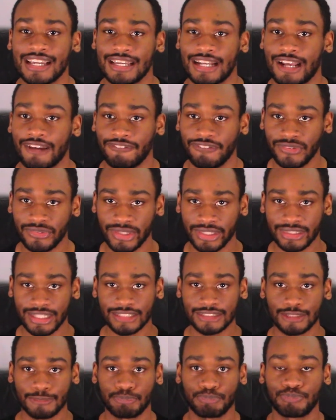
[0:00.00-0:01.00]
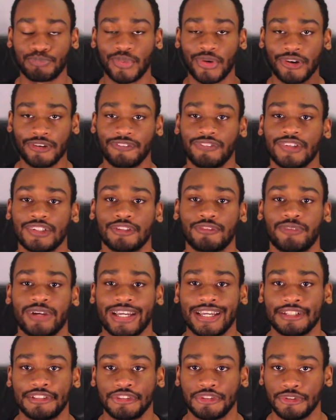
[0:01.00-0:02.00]
and I feel like that's a perfect
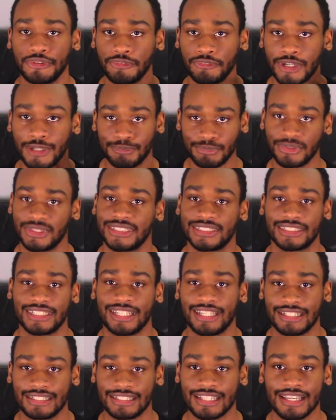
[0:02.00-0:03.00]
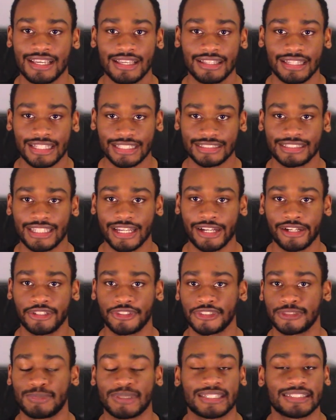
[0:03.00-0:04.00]
way to represent these
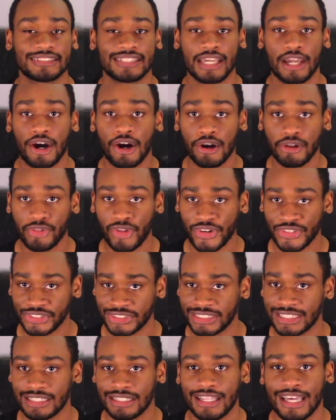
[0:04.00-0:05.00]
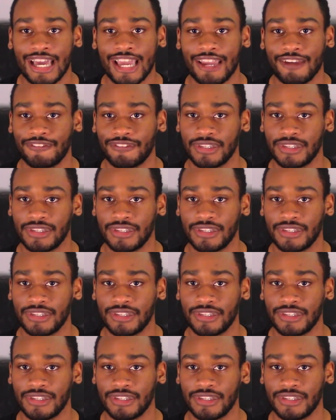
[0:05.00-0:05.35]
characters, because they are larger than life.